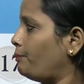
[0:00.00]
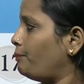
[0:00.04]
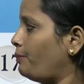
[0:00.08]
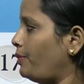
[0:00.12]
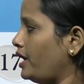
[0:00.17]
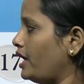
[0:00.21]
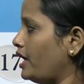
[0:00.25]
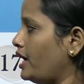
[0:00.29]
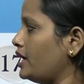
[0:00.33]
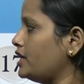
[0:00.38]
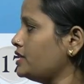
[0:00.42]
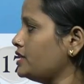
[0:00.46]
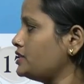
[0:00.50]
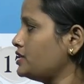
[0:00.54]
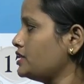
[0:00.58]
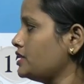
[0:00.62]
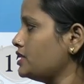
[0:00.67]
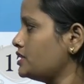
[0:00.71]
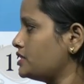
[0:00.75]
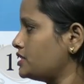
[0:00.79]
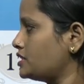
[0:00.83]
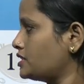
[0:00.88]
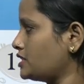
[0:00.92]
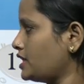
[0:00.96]
plus
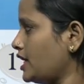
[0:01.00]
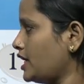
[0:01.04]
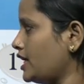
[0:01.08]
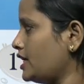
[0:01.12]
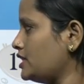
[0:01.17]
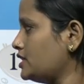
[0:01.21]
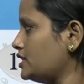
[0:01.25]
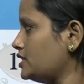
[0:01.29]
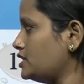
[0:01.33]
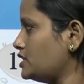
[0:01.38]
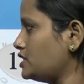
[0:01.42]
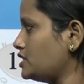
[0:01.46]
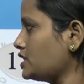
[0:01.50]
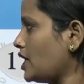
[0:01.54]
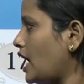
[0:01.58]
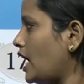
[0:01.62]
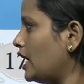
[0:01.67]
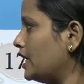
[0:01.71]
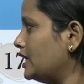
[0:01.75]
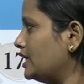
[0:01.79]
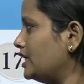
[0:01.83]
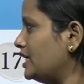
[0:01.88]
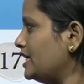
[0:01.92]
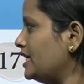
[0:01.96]
Skills
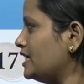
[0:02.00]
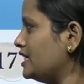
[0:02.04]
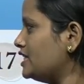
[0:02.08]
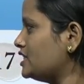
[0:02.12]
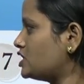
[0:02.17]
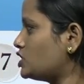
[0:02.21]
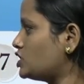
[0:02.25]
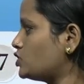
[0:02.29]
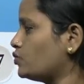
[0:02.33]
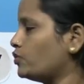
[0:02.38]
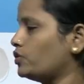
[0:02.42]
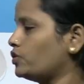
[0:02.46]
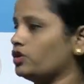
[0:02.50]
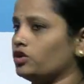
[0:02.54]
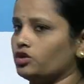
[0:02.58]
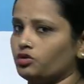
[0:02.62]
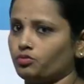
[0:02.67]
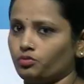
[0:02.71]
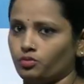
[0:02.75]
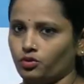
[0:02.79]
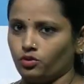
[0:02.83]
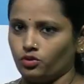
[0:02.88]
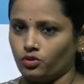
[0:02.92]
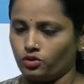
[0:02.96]
Unleashed
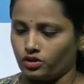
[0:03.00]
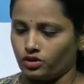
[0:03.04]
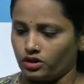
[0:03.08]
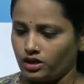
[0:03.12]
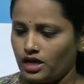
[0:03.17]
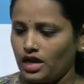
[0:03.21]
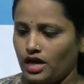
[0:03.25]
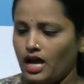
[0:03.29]
workbook.